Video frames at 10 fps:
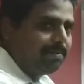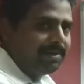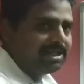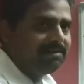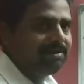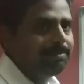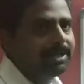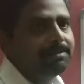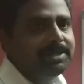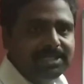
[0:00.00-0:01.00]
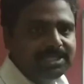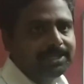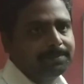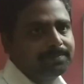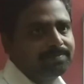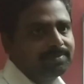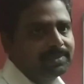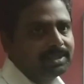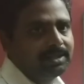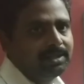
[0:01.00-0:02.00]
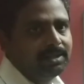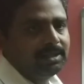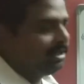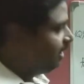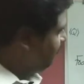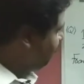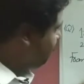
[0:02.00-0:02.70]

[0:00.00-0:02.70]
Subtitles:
method will become easy. If we